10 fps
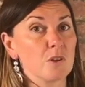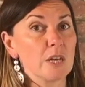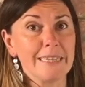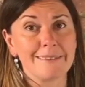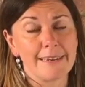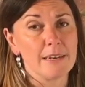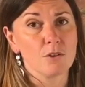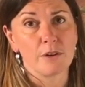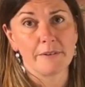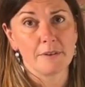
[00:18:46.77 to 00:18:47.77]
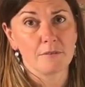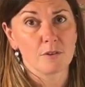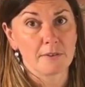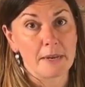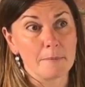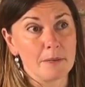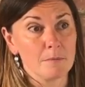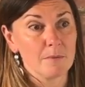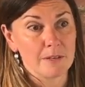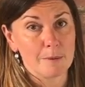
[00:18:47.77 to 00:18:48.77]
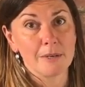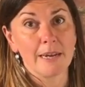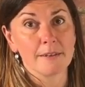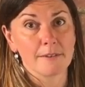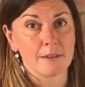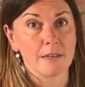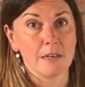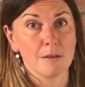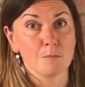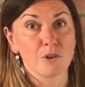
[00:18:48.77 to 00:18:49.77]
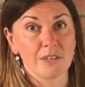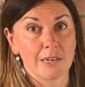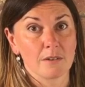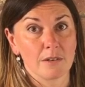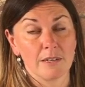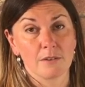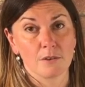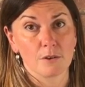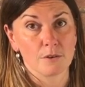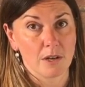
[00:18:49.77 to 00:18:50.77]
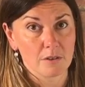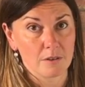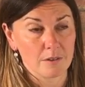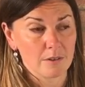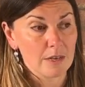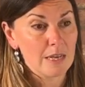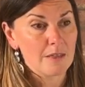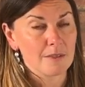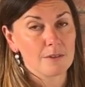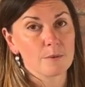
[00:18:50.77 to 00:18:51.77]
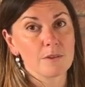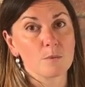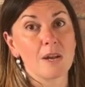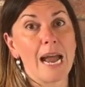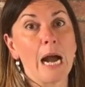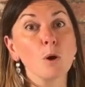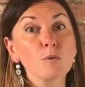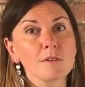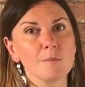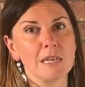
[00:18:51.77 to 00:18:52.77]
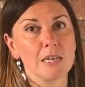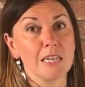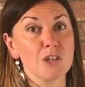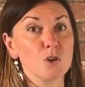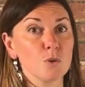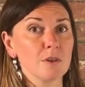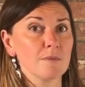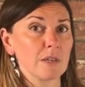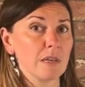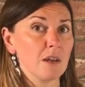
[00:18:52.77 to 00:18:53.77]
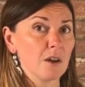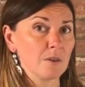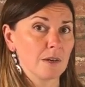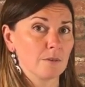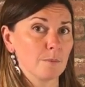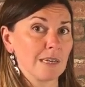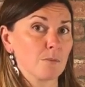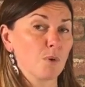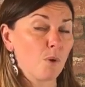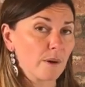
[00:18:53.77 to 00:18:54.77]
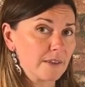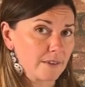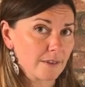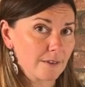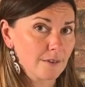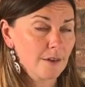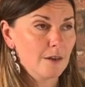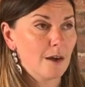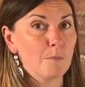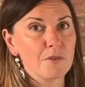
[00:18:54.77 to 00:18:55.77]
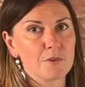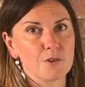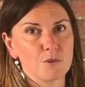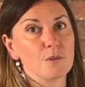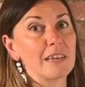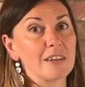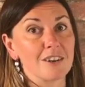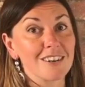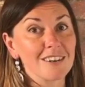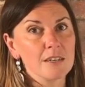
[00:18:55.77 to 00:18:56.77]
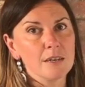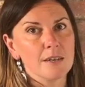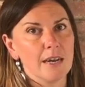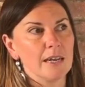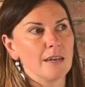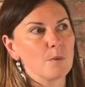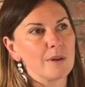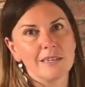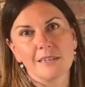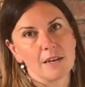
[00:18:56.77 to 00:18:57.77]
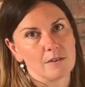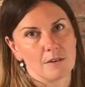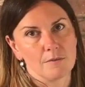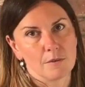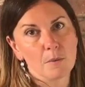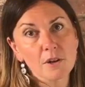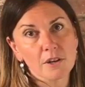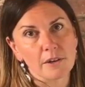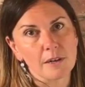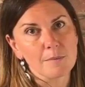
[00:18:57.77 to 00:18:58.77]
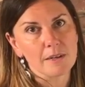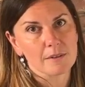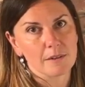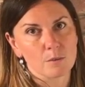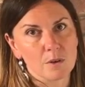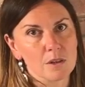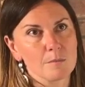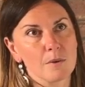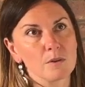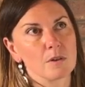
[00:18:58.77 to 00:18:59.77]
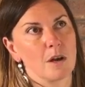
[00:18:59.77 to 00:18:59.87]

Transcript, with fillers: insane craving for salmon. Salmon has selenium, protects against neurotoxins. This was what helped me intuitively know that I was being poisoned a month or two later. And I went and tested for mercury because it's one of the most